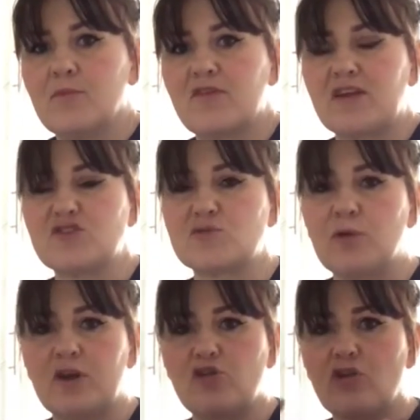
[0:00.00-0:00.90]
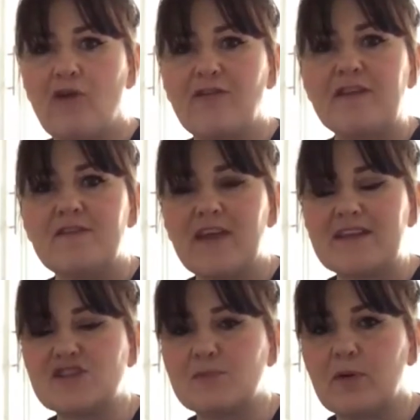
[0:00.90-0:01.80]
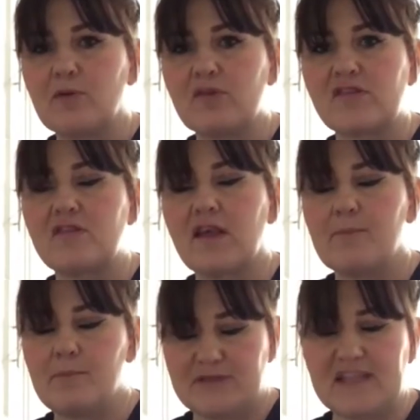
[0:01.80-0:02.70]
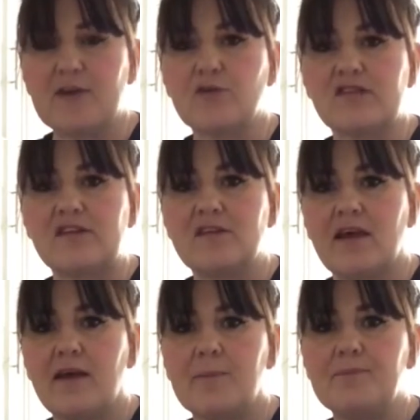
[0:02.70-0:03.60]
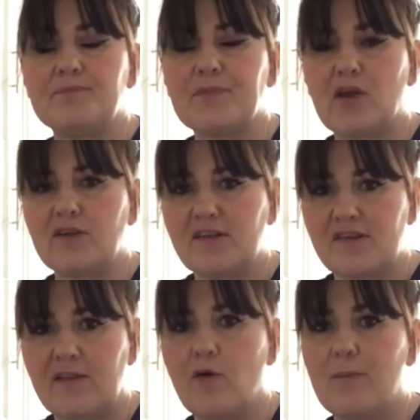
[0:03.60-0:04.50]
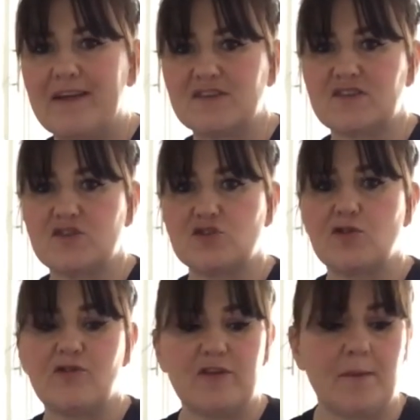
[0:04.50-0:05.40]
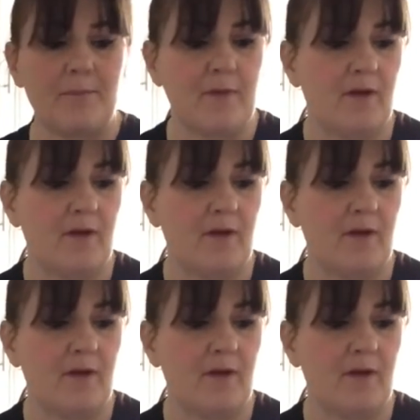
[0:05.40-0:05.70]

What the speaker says: So I just want to soften the vegetables, the potatoes and the onions a little bit, just to soften them.